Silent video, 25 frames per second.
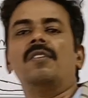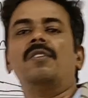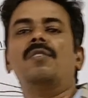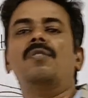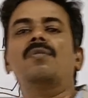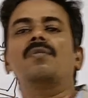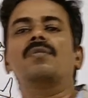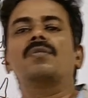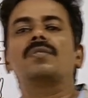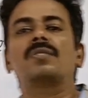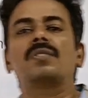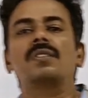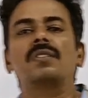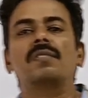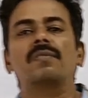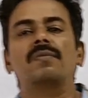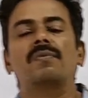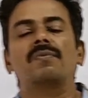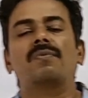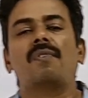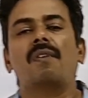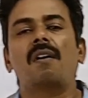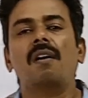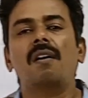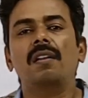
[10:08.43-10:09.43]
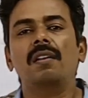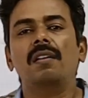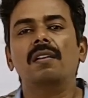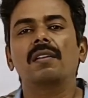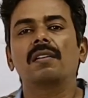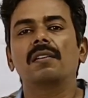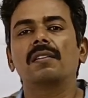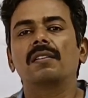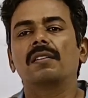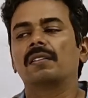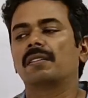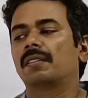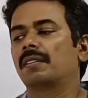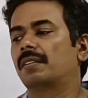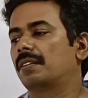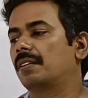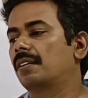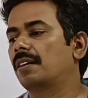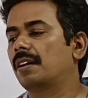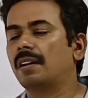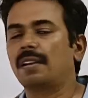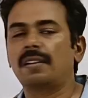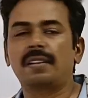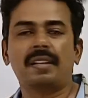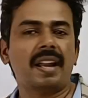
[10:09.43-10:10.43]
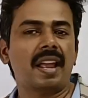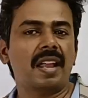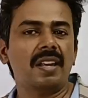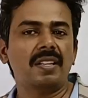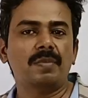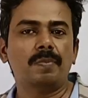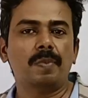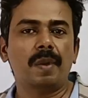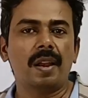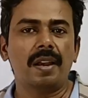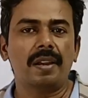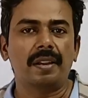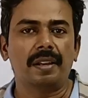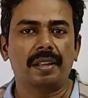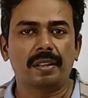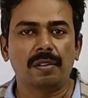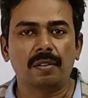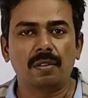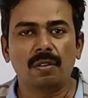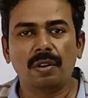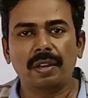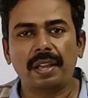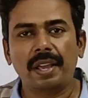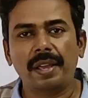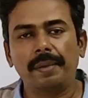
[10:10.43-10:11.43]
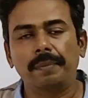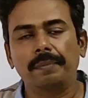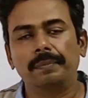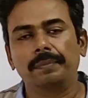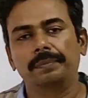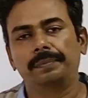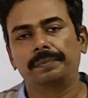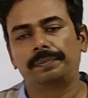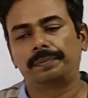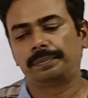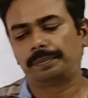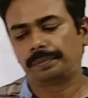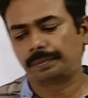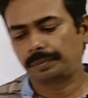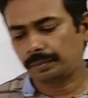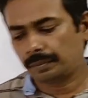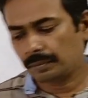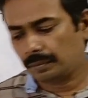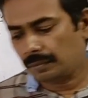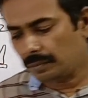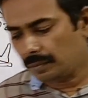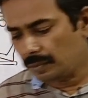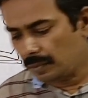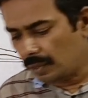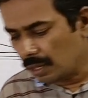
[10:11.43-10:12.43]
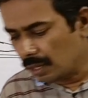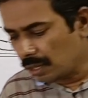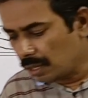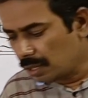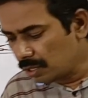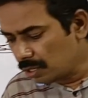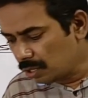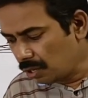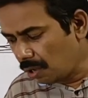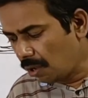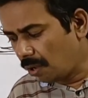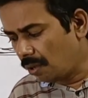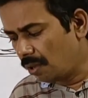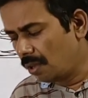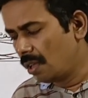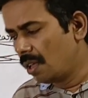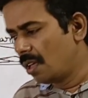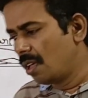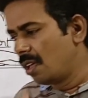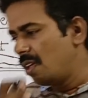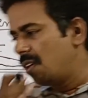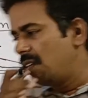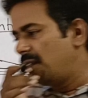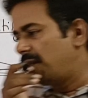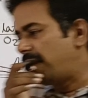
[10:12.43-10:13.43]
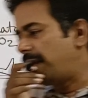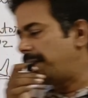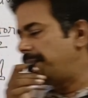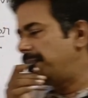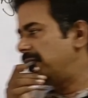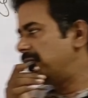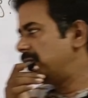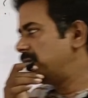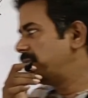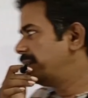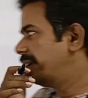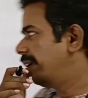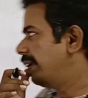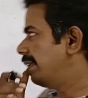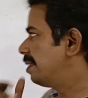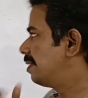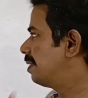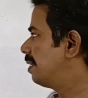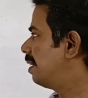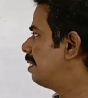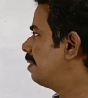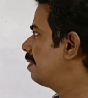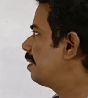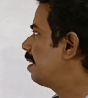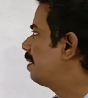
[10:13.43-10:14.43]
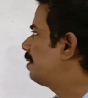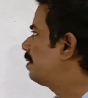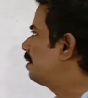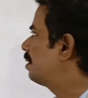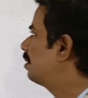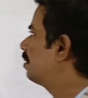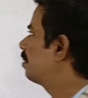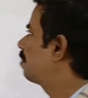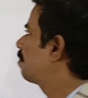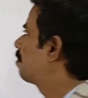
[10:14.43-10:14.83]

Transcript: used for transplanting. Okay. So from this we can say that